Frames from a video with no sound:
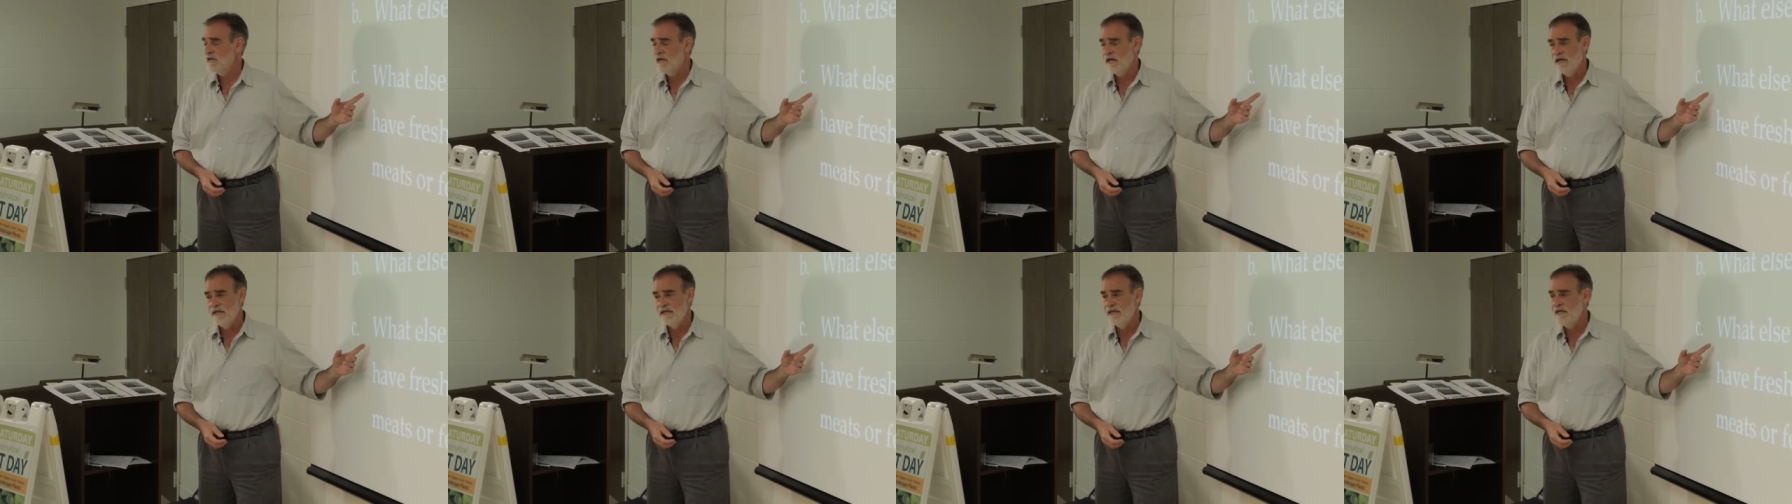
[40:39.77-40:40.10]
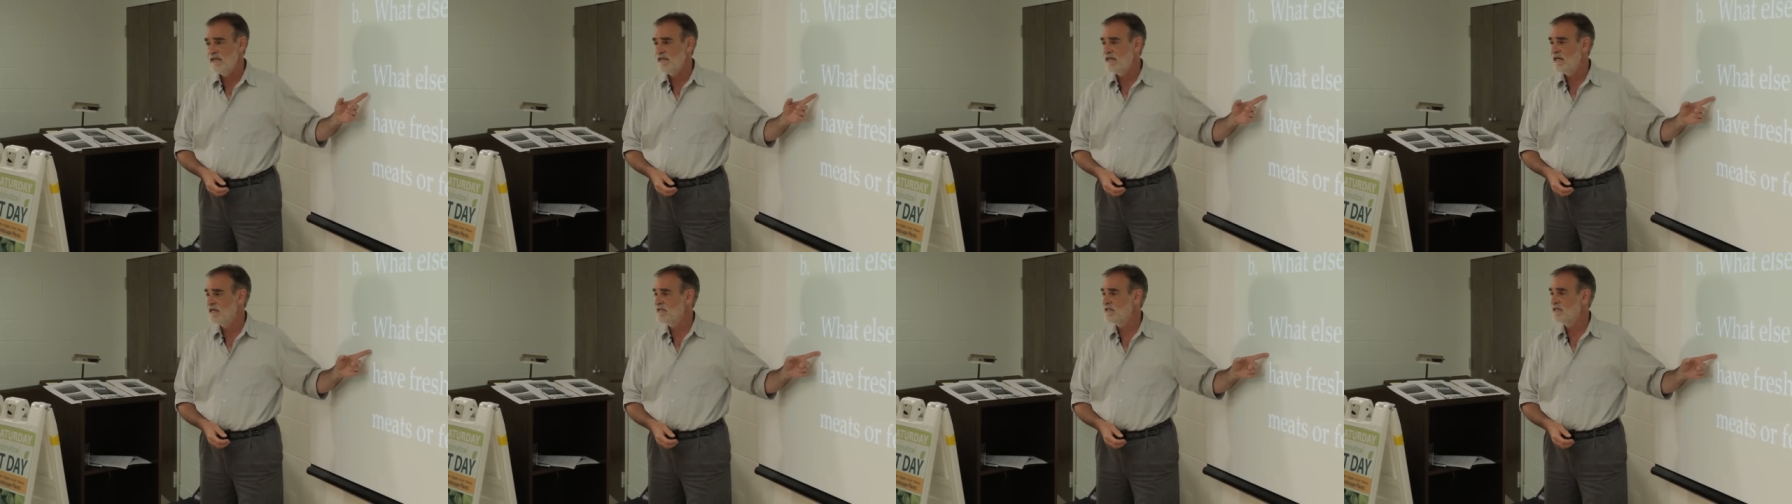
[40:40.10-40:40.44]

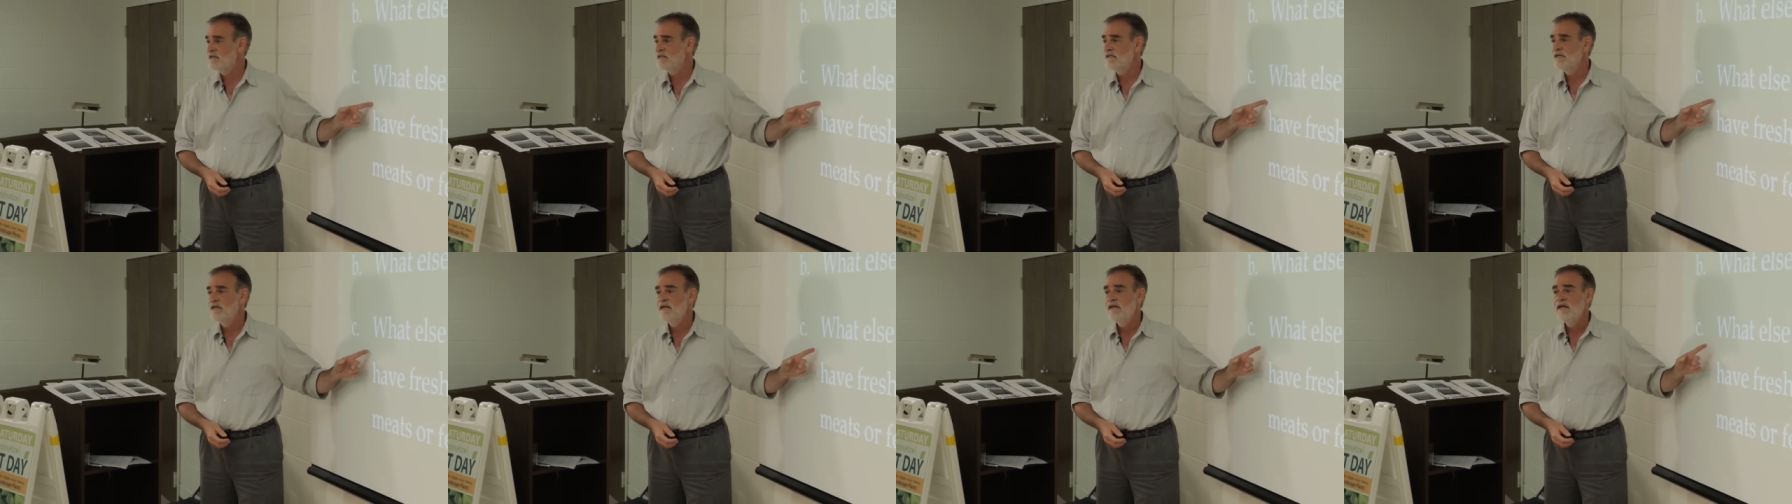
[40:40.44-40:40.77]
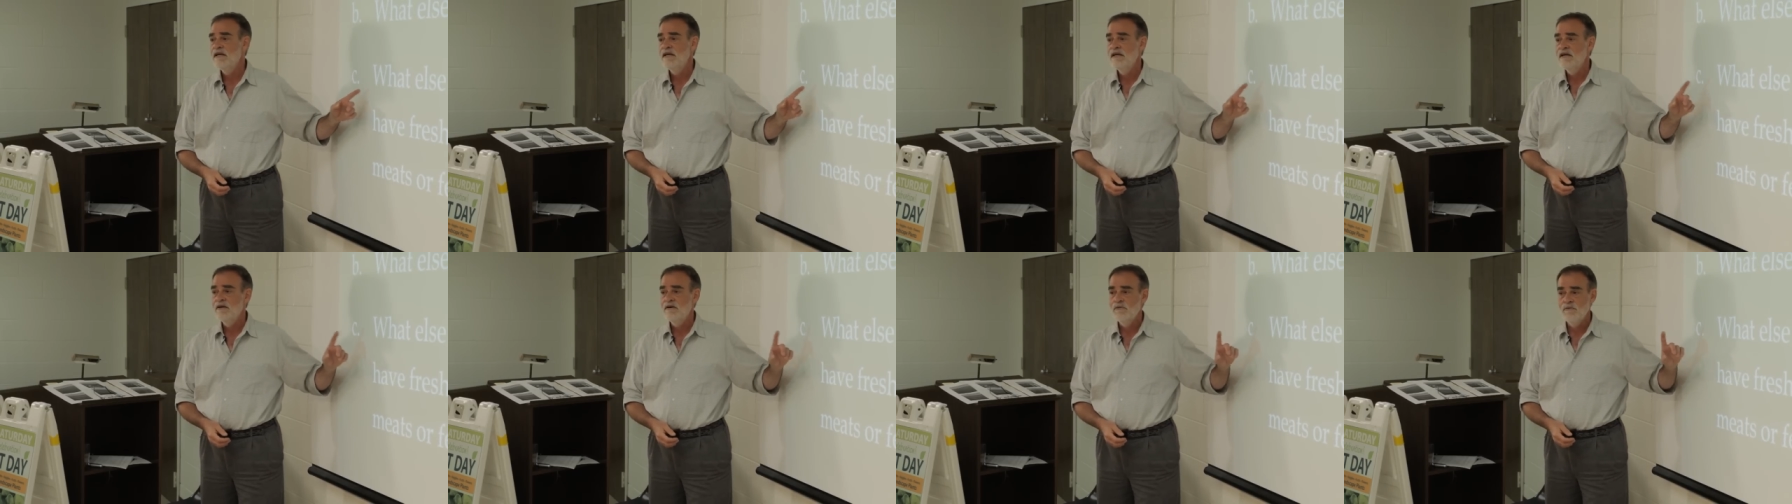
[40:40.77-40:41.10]
Eileen does it
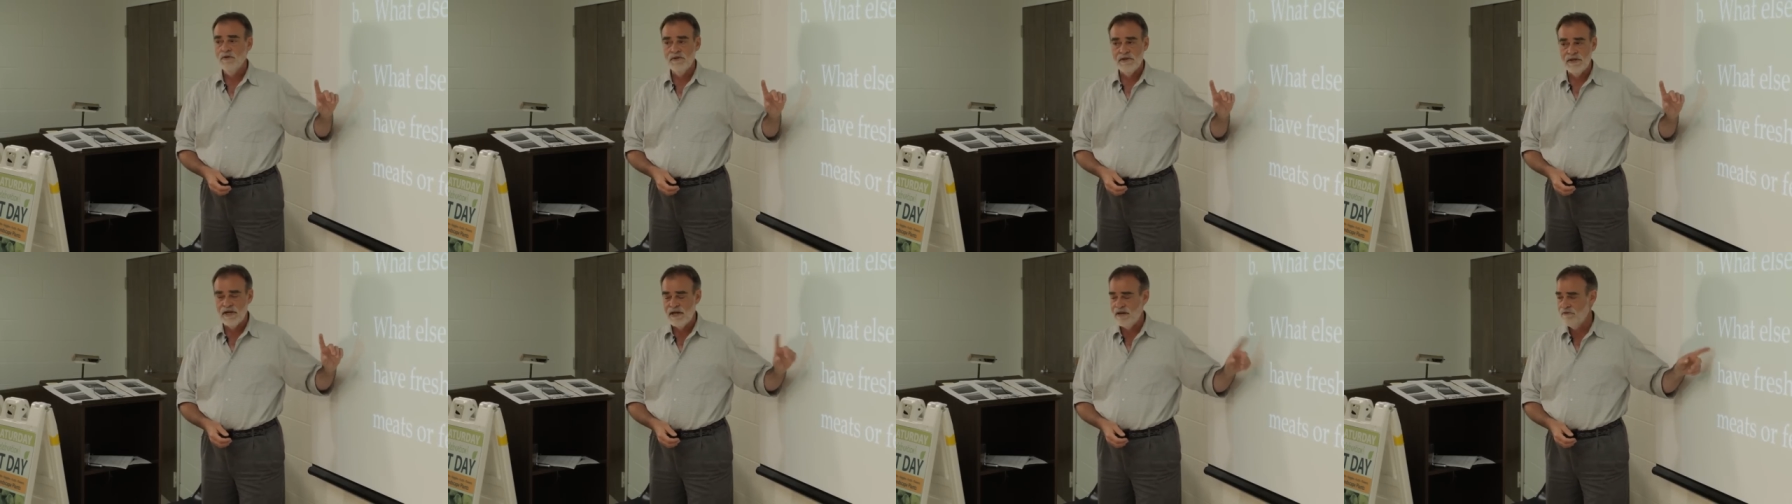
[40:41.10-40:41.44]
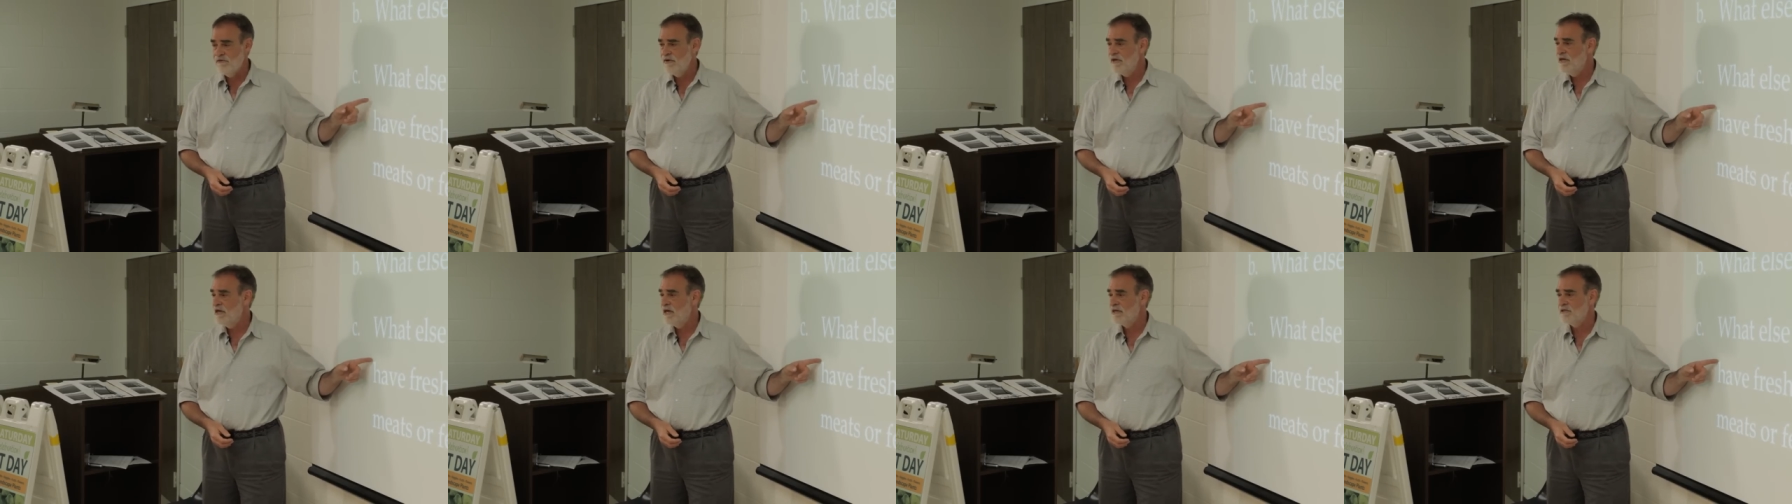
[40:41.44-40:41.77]
with
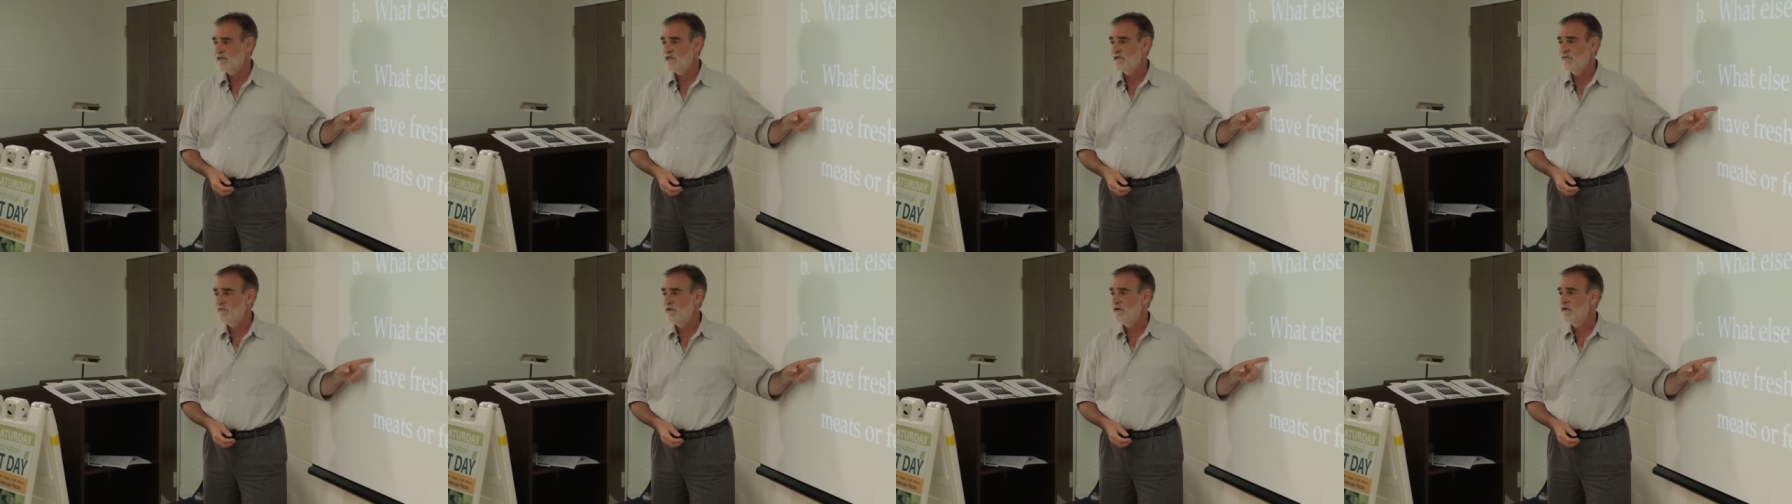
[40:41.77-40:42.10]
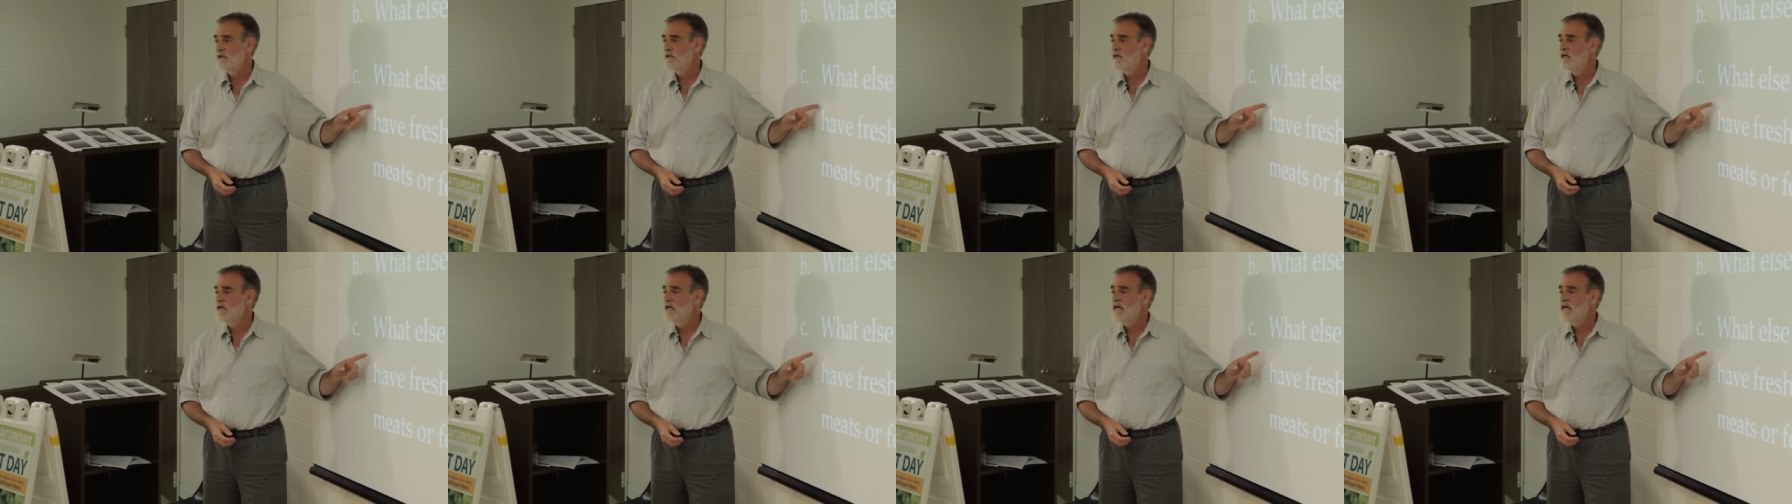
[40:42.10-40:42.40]
every customer.